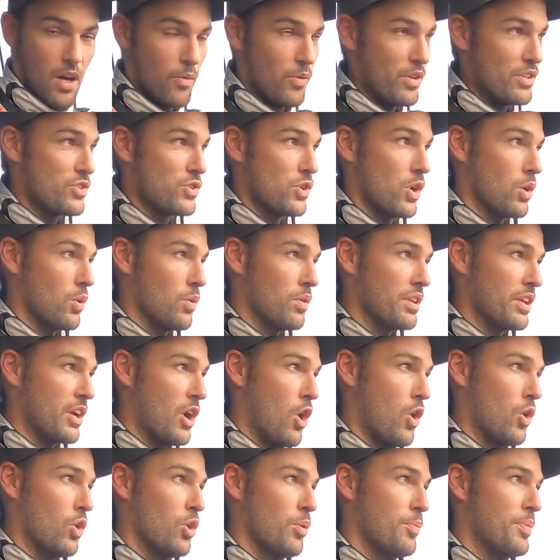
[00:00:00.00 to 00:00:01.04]
We struggled with the
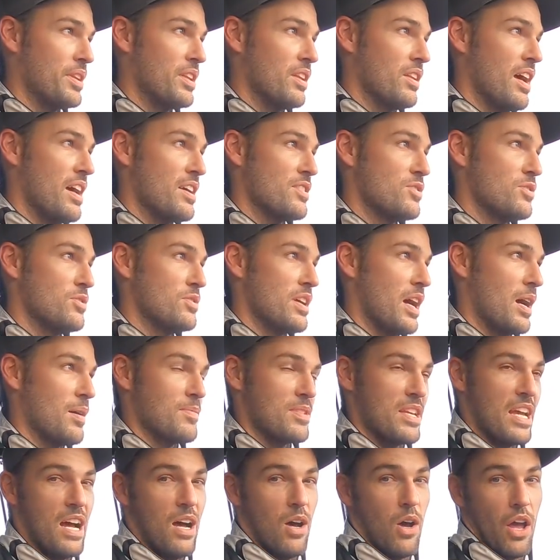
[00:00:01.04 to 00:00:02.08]
car a little bit the last 2
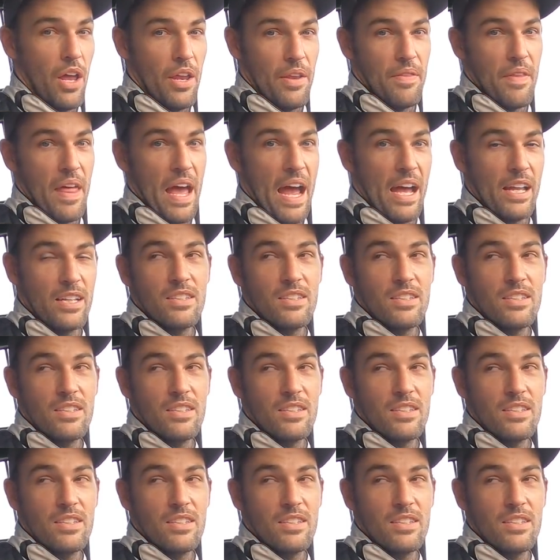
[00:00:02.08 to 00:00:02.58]
times out, and